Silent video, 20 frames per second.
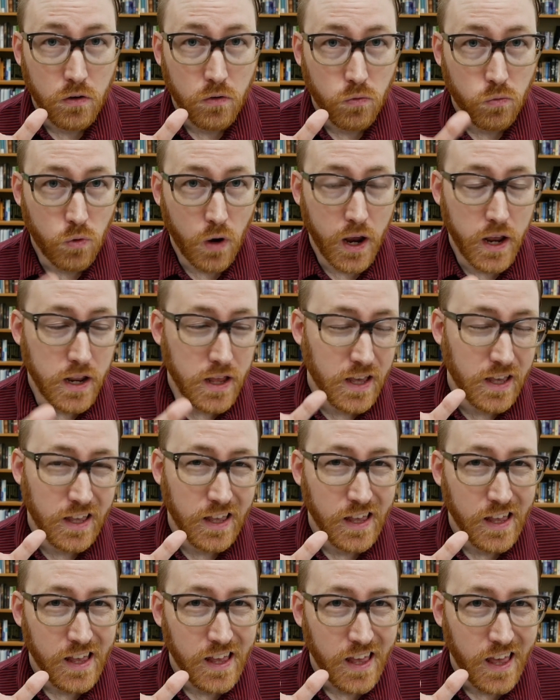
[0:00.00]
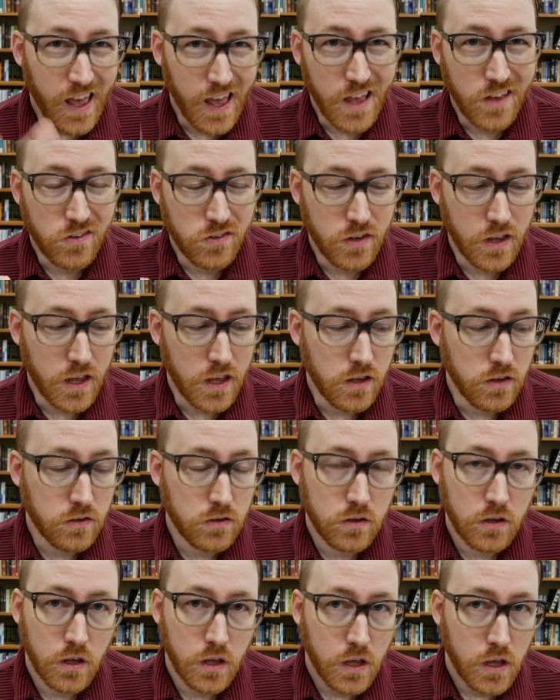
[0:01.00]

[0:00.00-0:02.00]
writing essays.